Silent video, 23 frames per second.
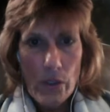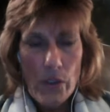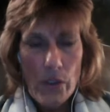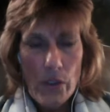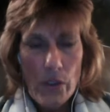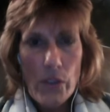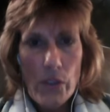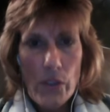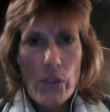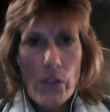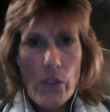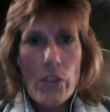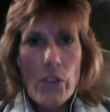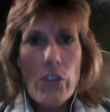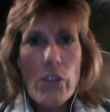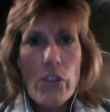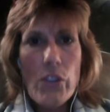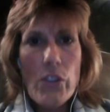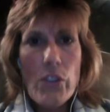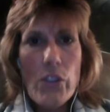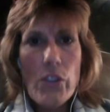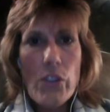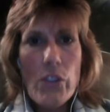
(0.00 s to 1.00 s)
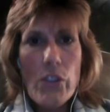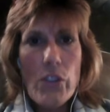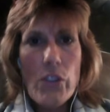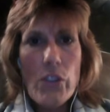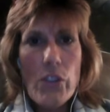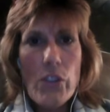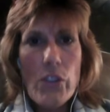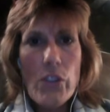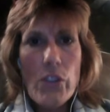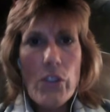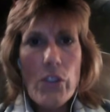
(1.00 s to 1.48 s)
So just
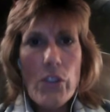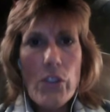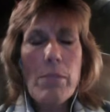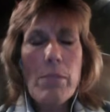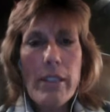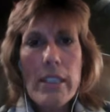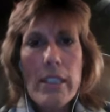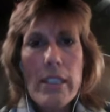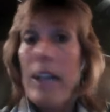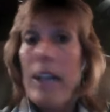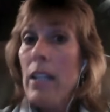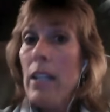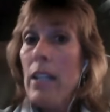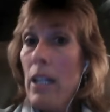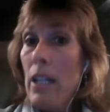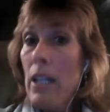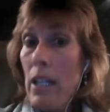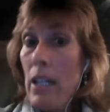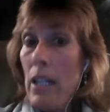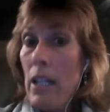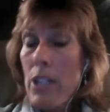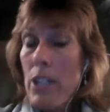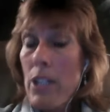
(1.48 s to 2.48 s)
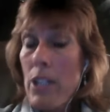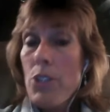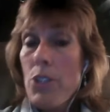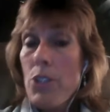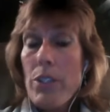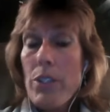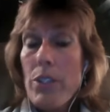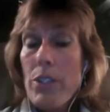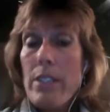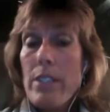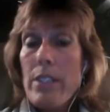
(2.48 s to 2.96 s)
kind of breathe into that.
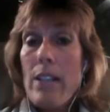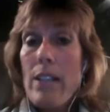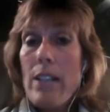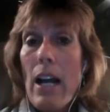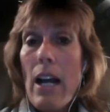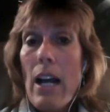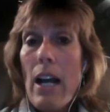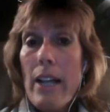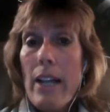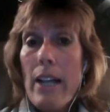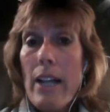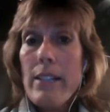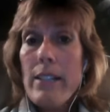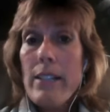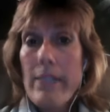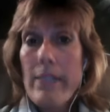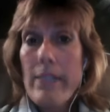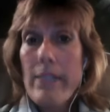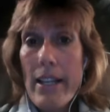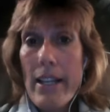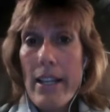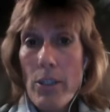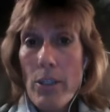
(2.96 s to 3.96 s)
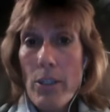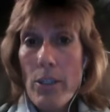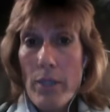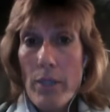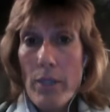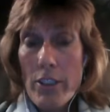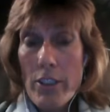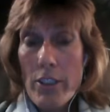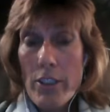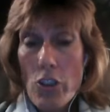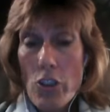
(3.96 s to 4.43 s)
Truth is the highest
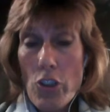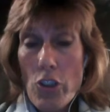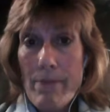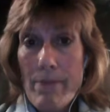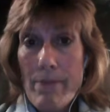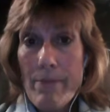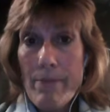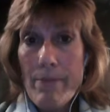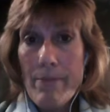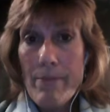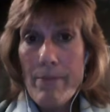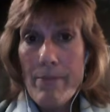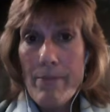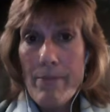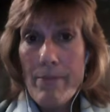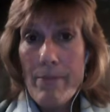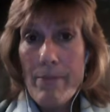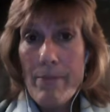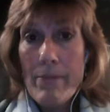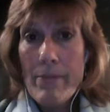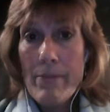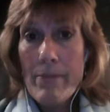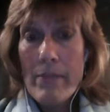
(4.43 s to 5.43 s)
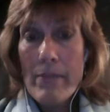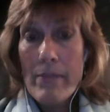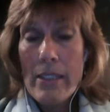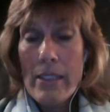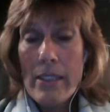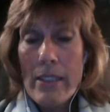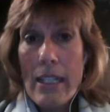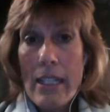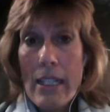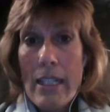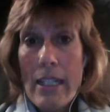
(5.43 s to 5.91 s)
language
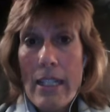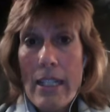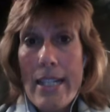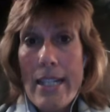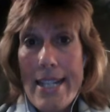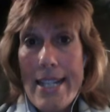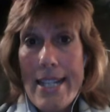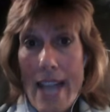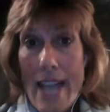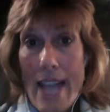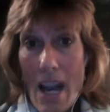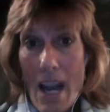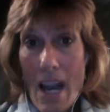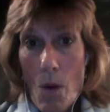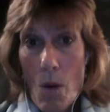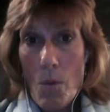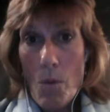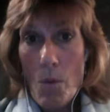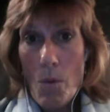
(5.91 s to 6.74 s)
now.